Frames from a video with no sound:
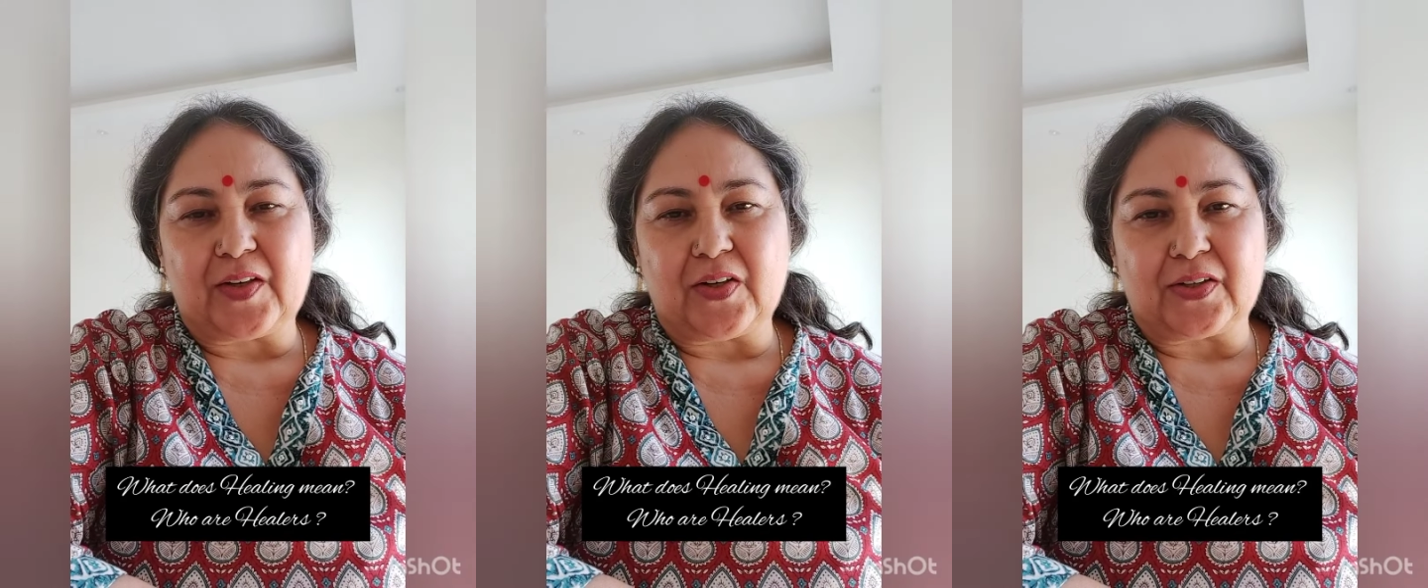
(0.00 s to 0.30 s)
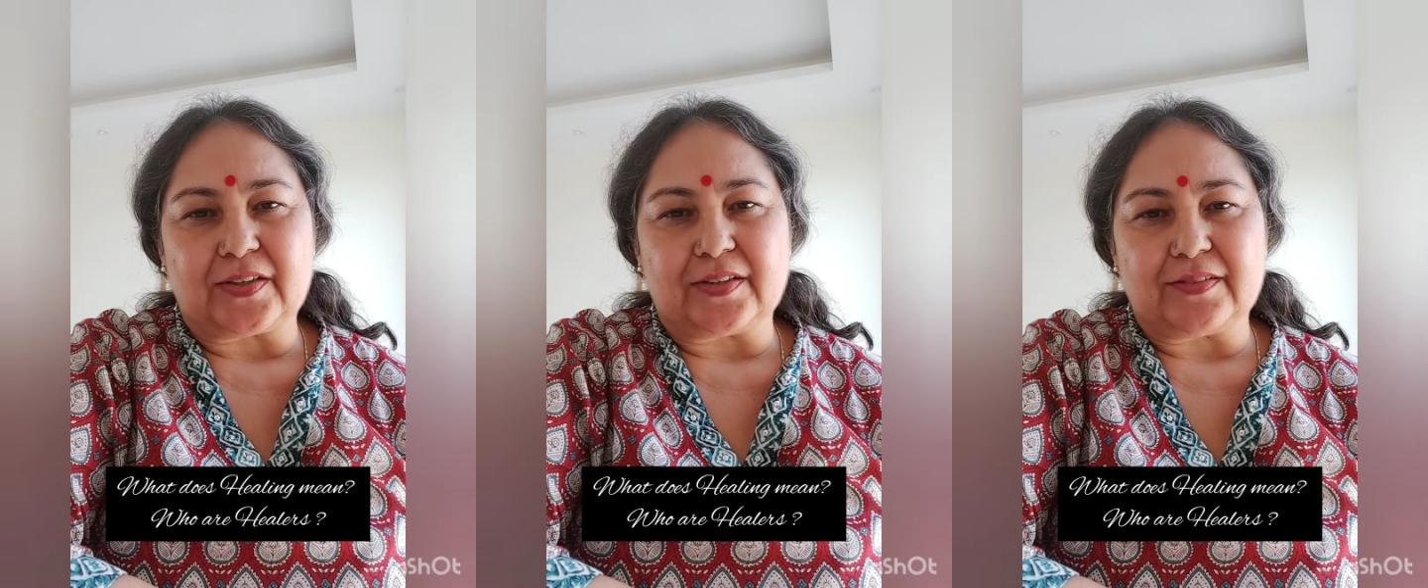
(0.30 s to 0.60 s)

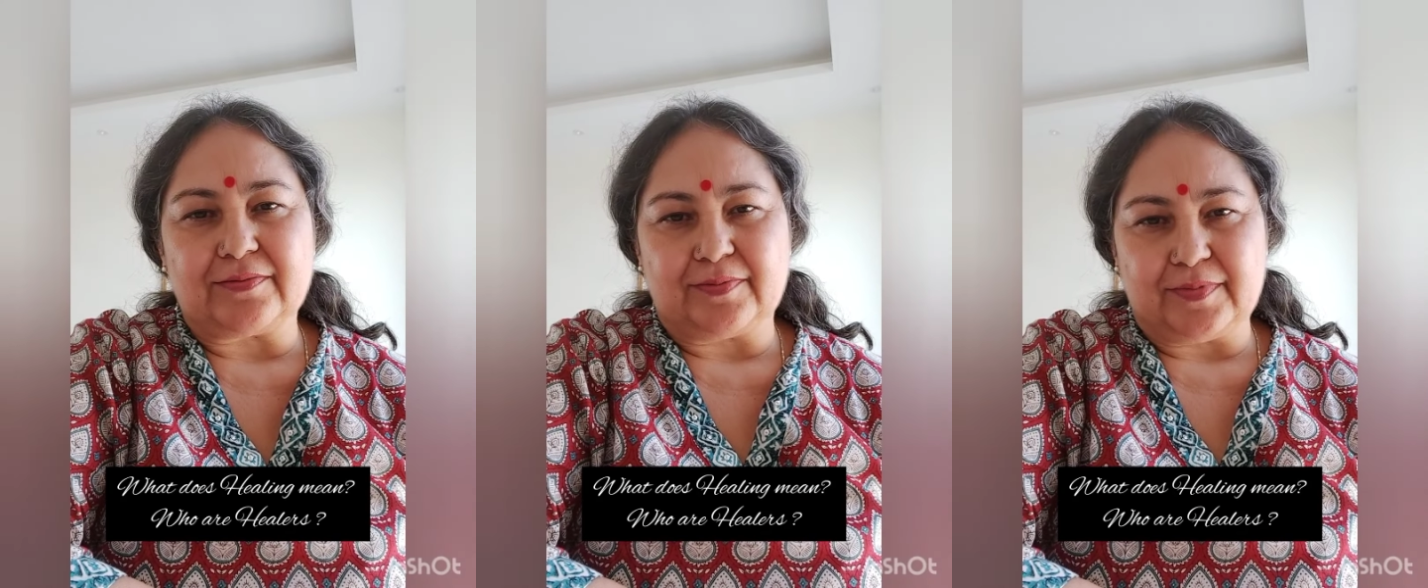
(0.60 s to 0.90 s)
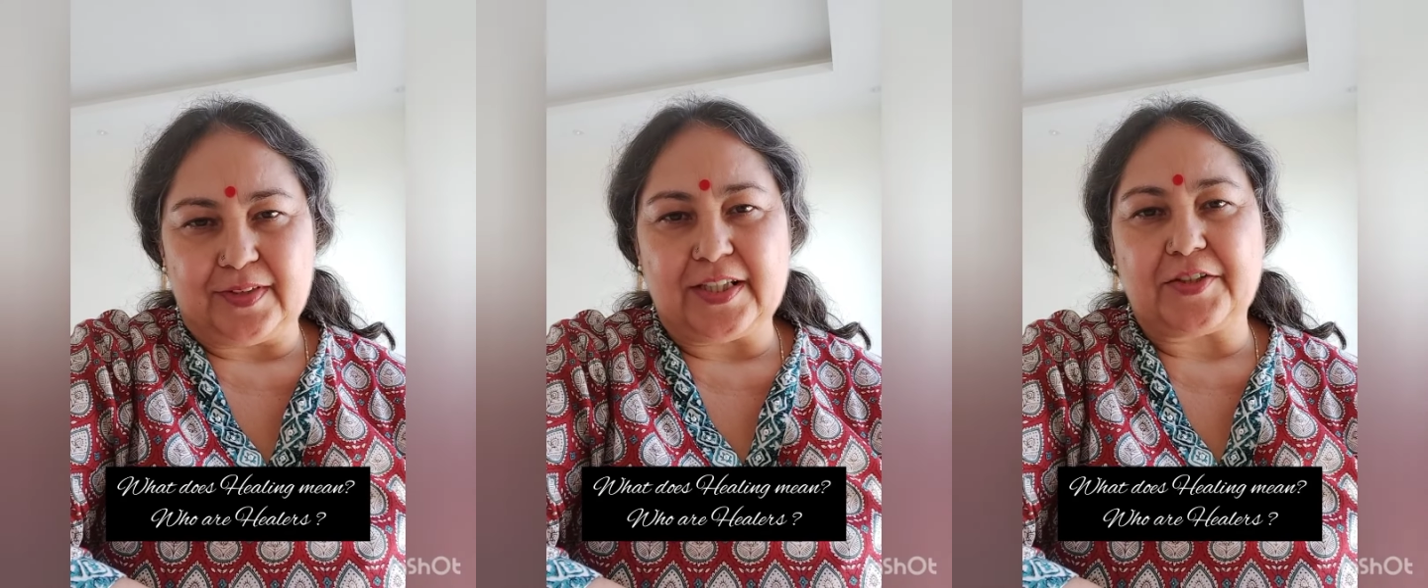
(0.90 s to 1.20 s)
or
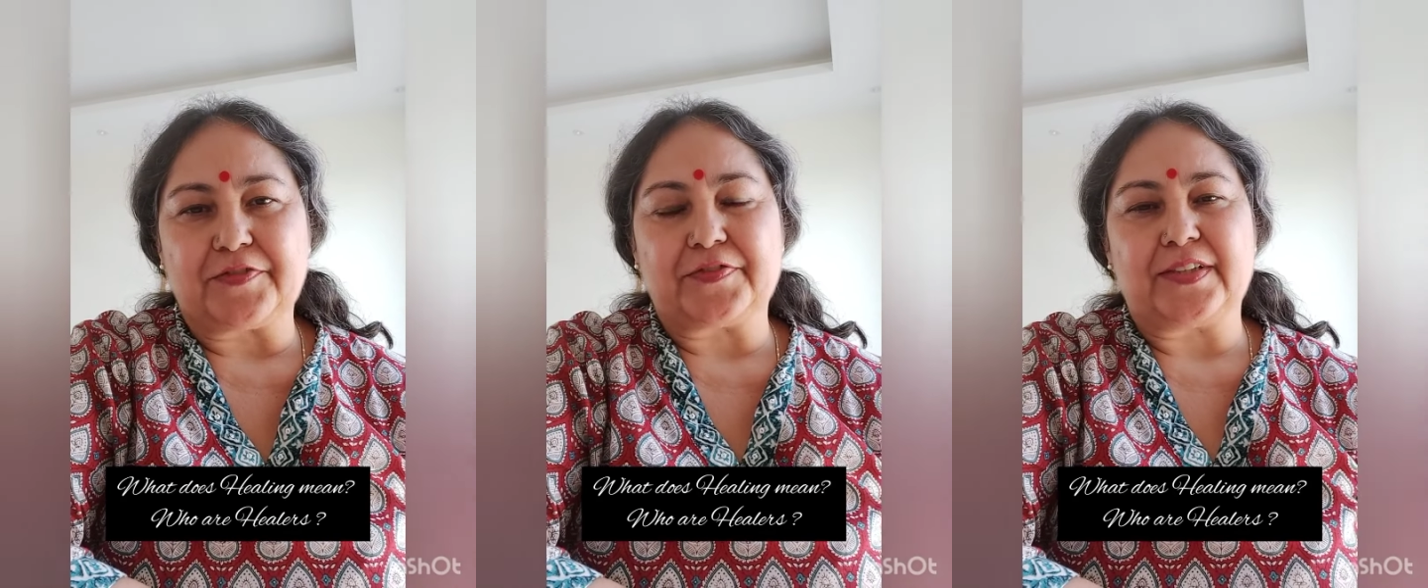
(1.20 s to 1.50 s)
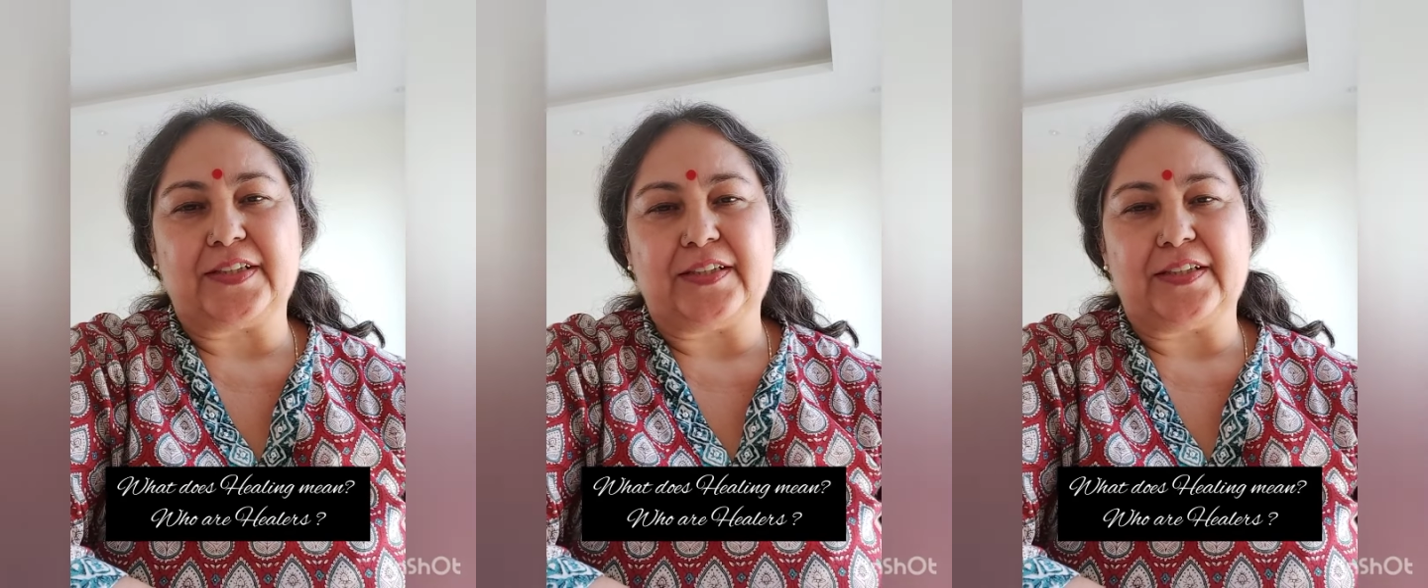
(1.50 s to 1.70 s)
EFT.